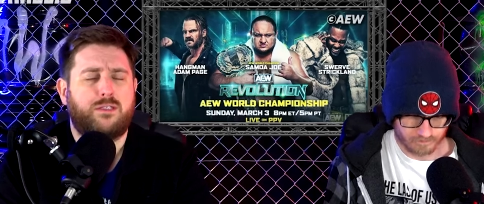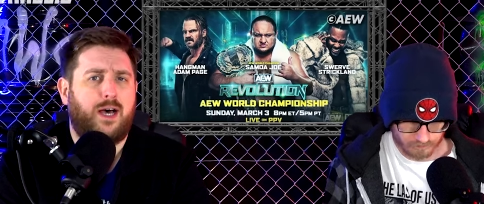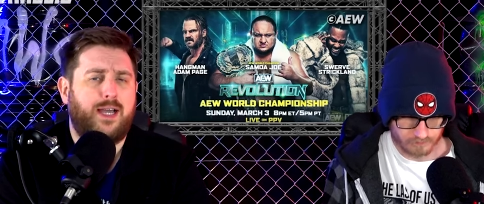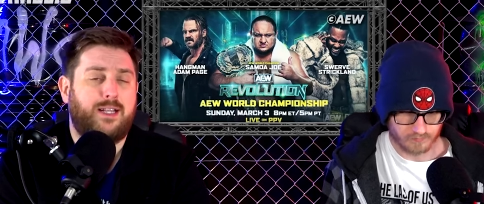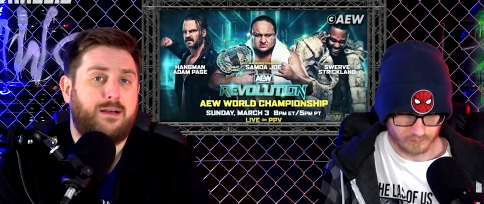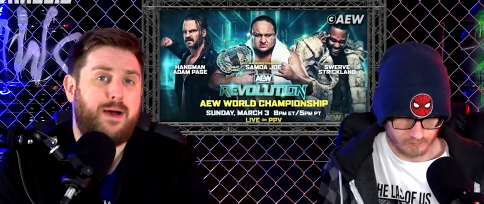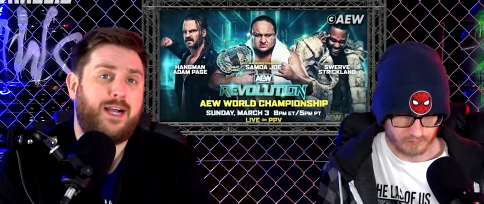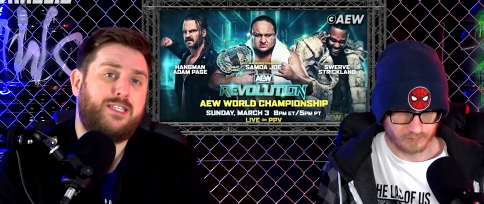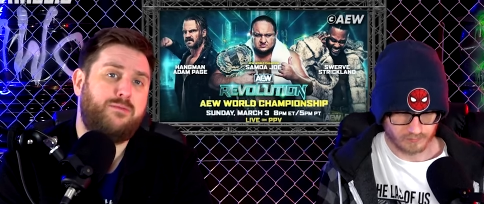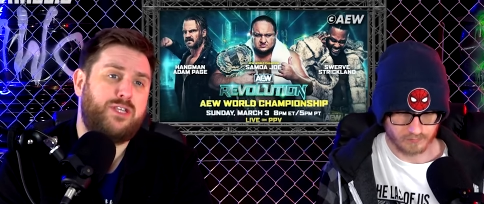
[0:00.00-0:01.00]
Speaker 1: title. A match
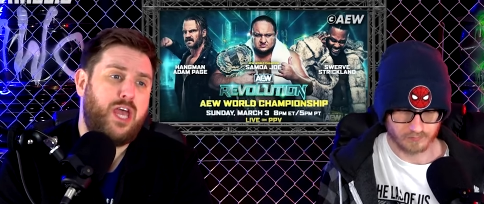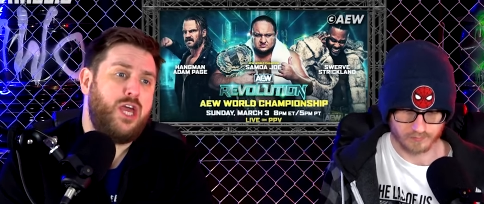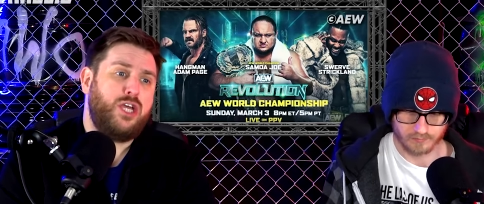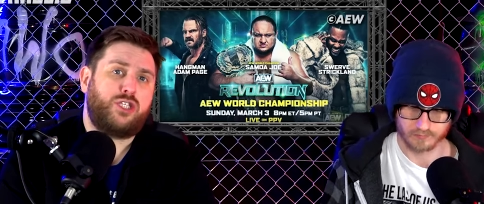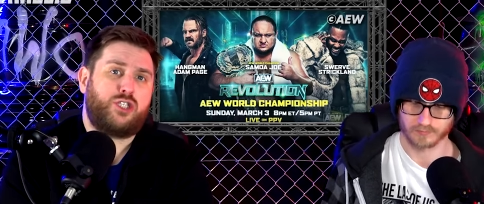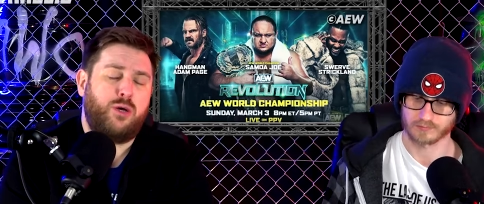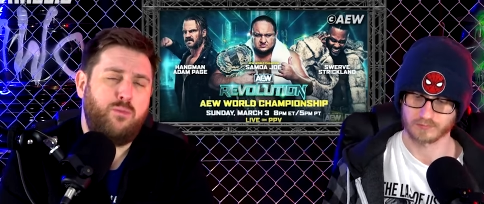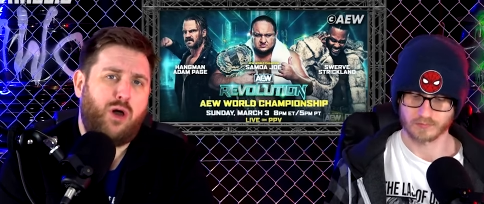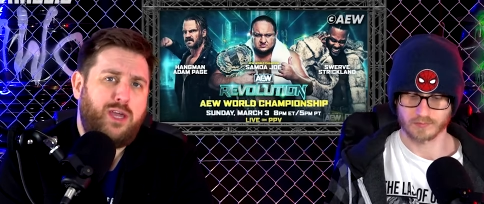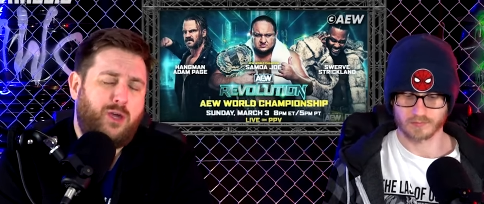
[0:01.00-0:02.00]
that was
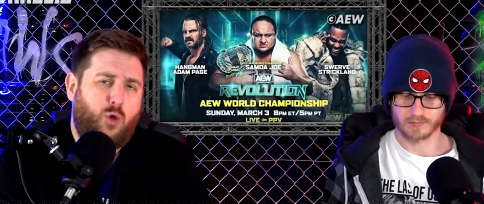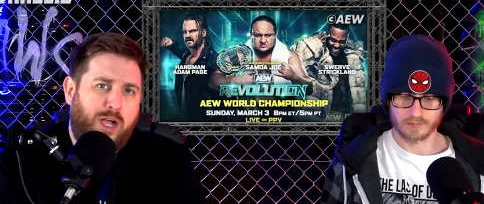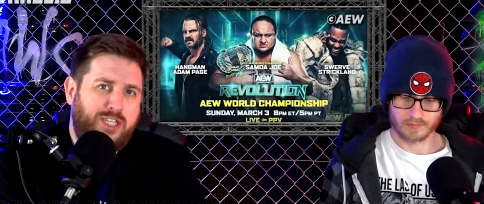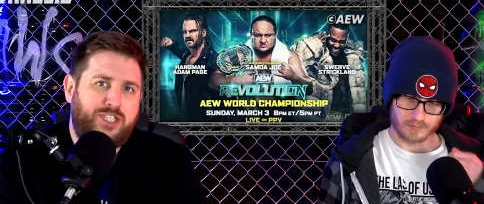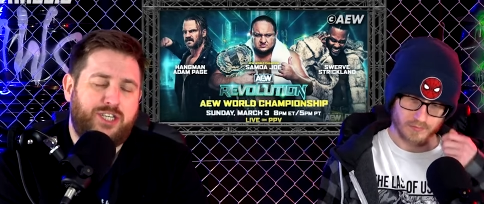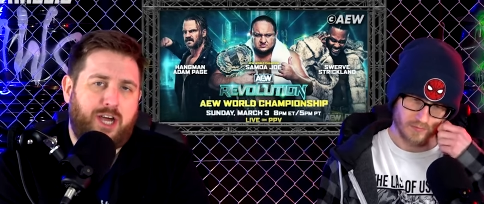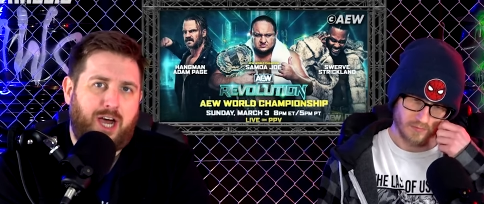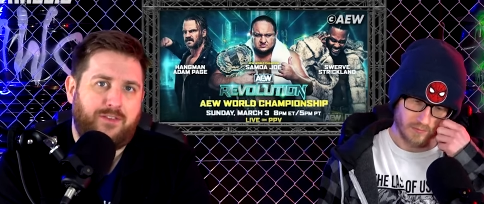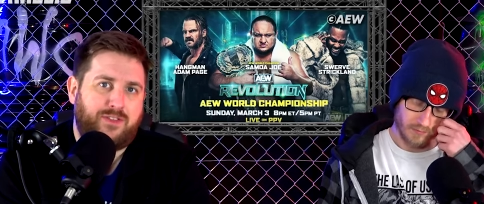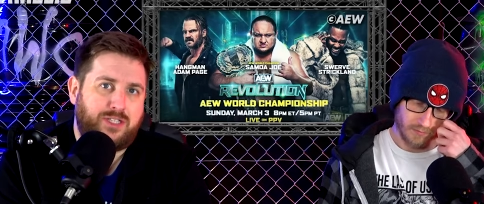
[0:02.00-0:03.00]
somewhat in question
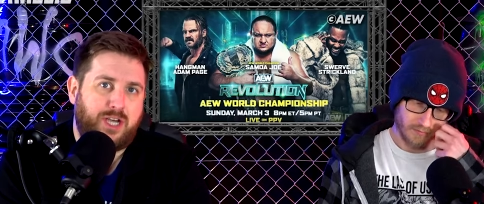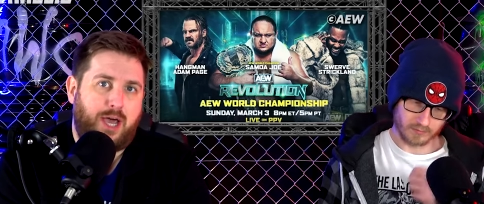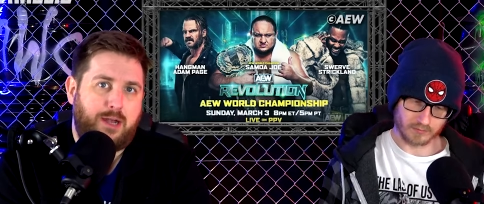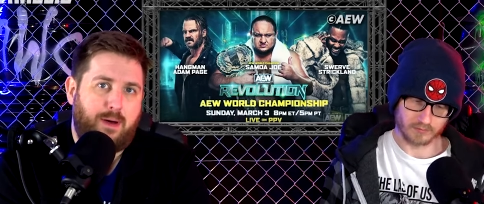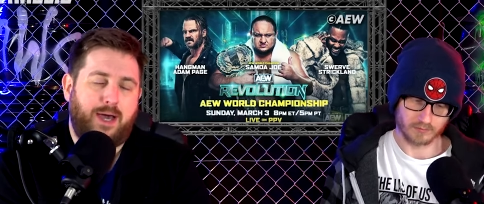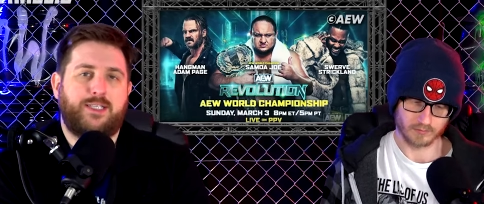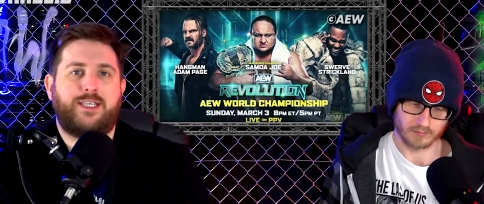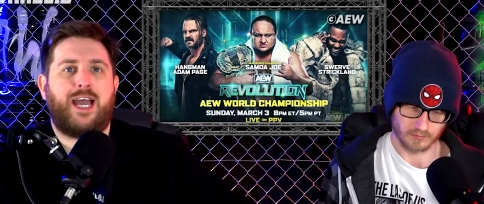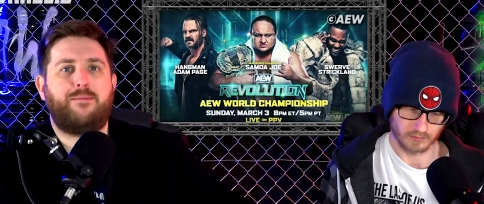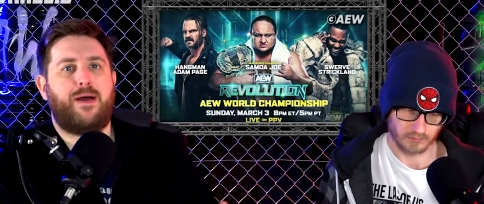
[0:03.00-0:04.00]
after Dynamite, as
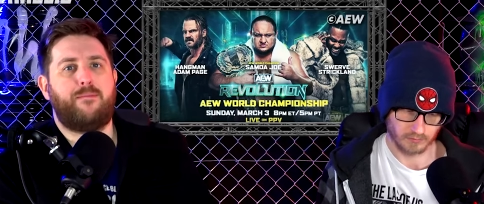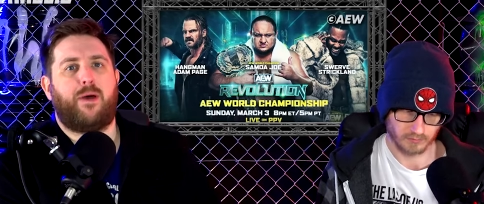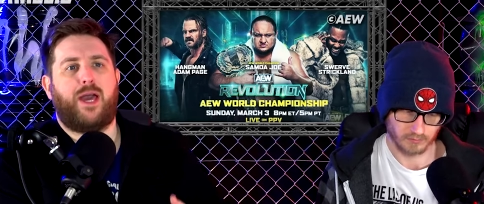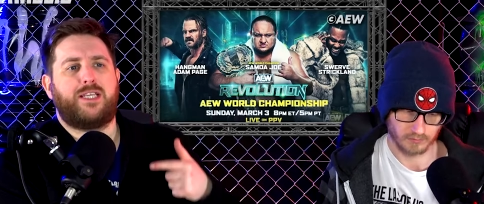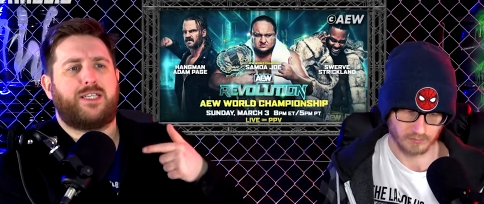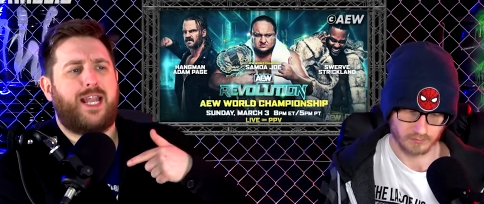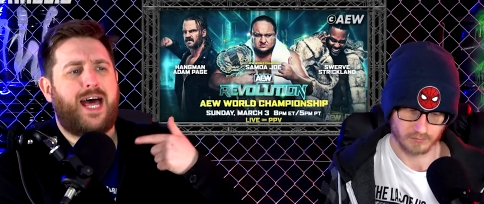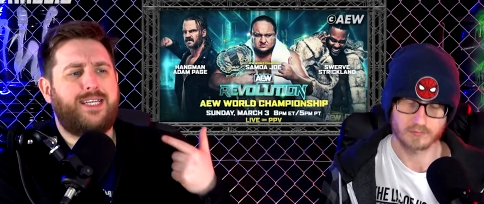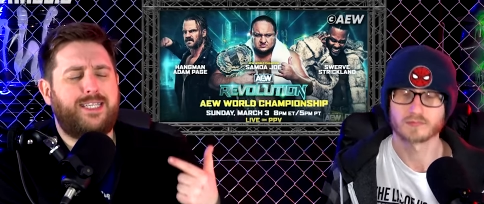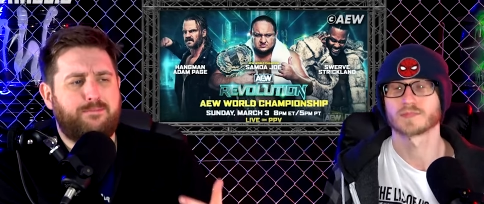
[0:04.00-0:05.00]
Hangman Page
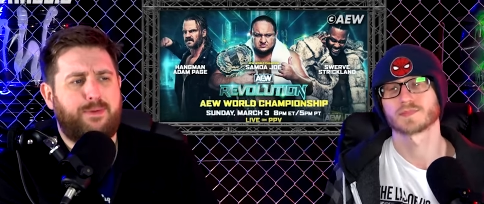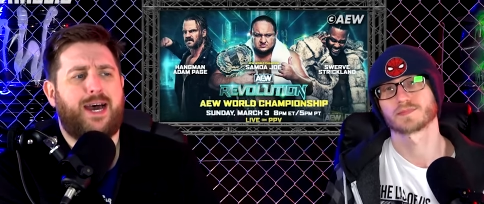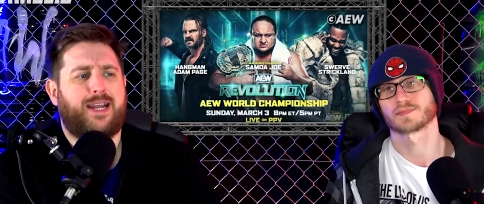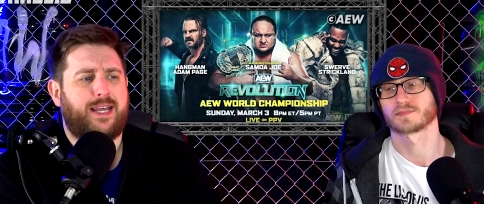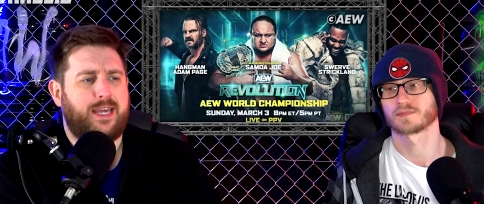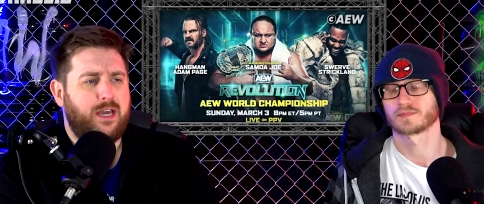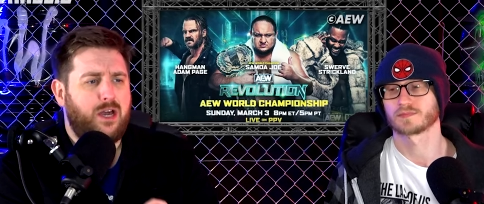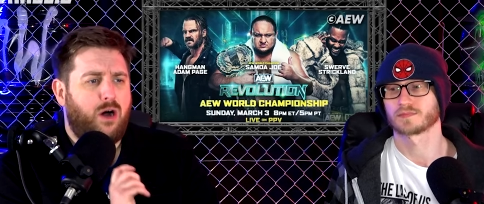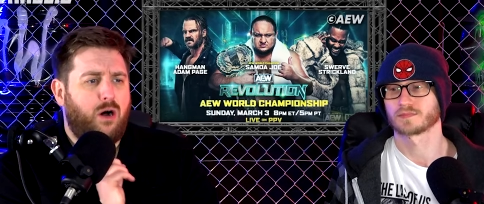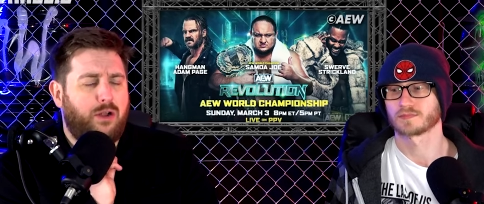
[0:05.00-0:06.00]
landed badly
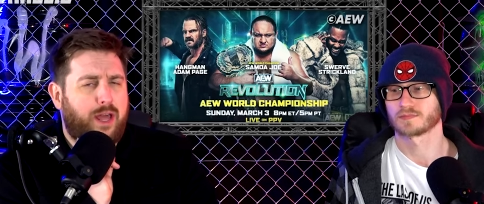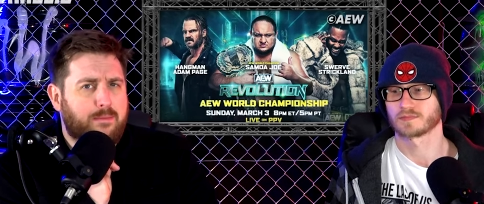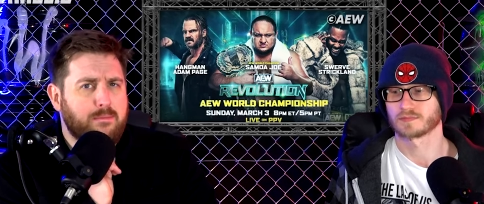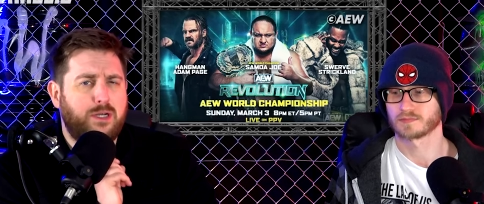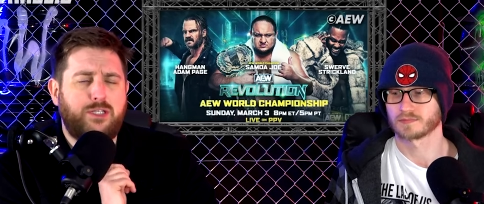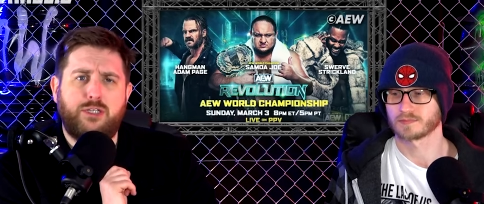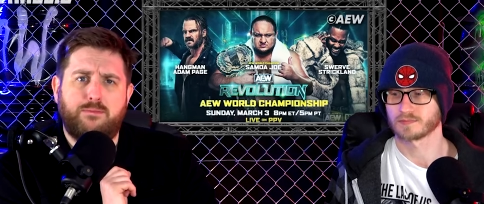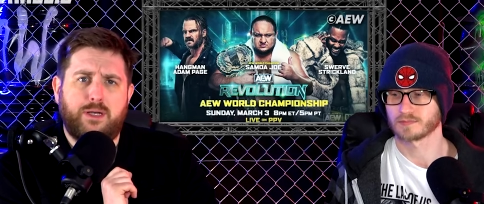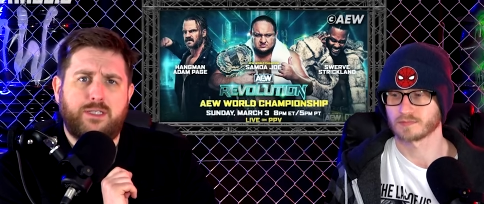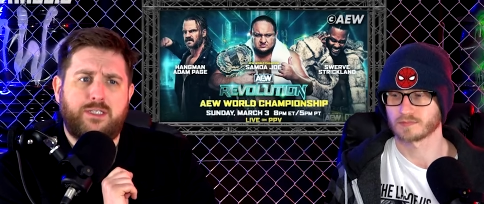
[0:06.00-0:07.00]
on a muscle
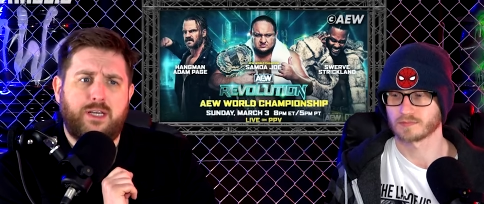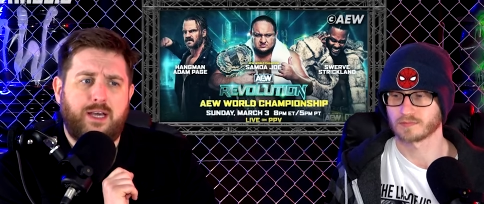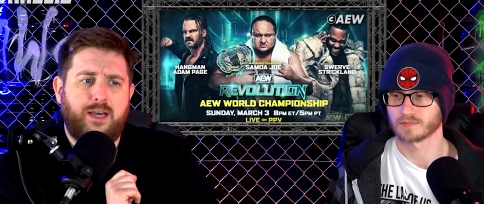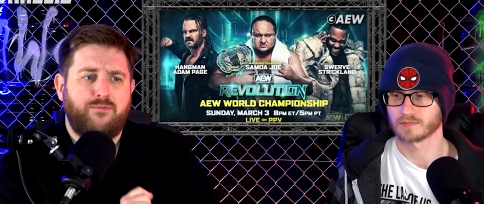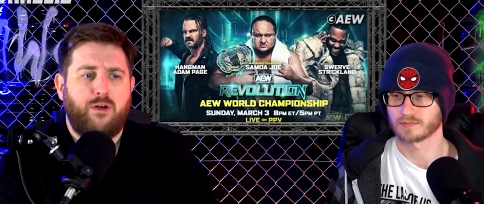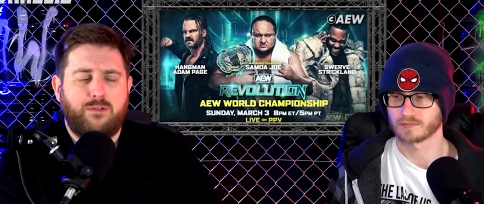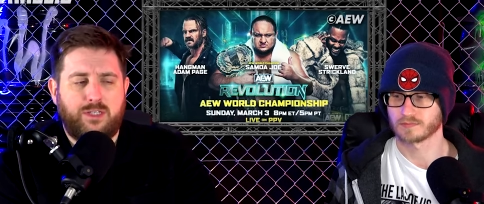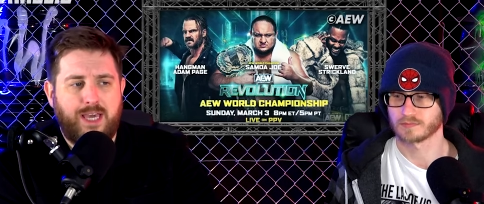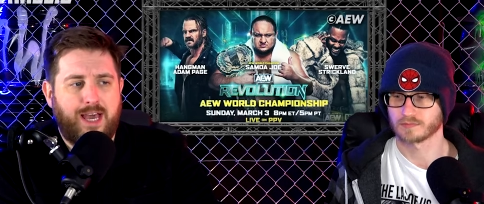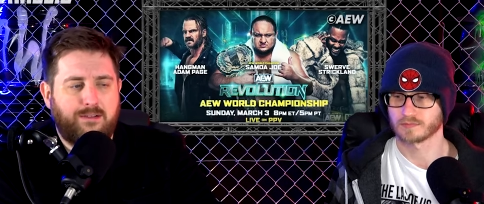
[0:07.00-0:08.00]
buster and rolled to
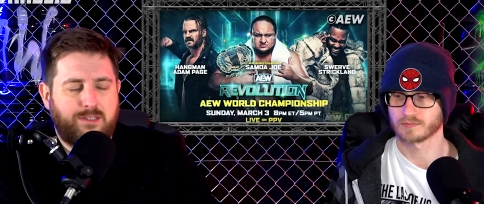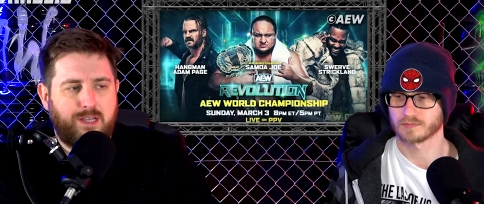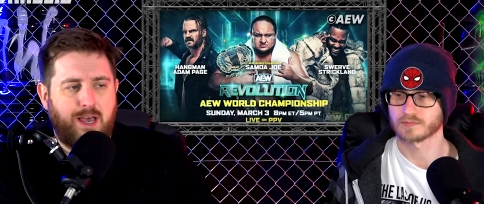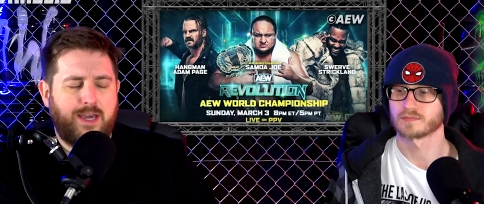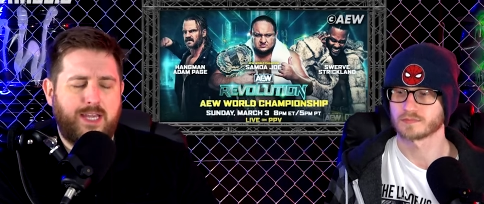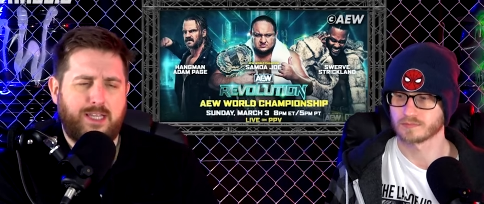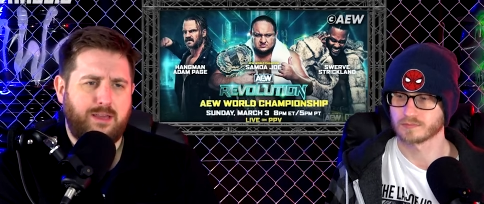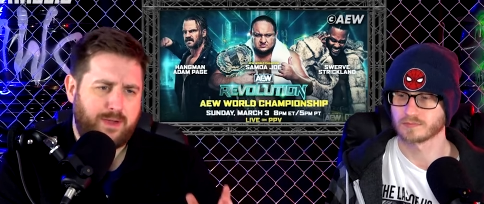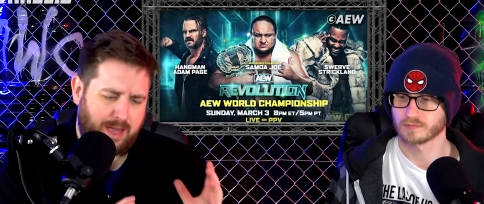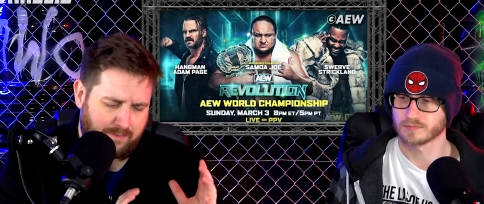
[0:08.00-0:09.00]
the outside. And then
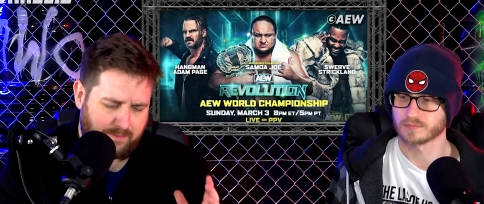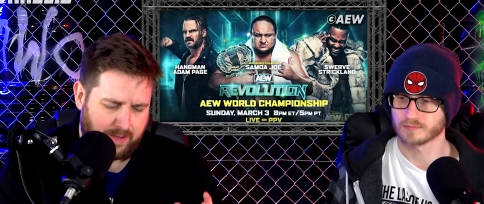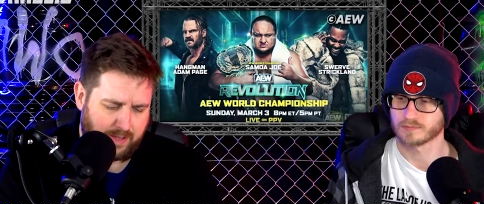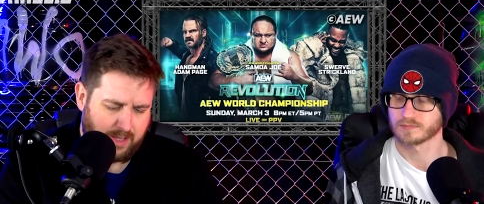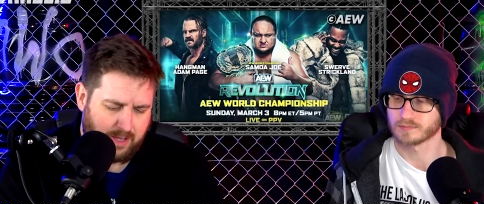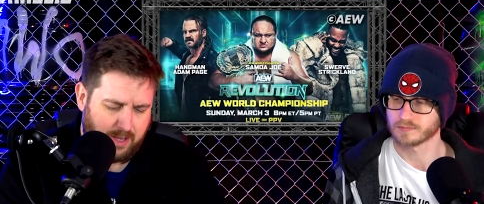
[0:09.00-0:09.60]
we have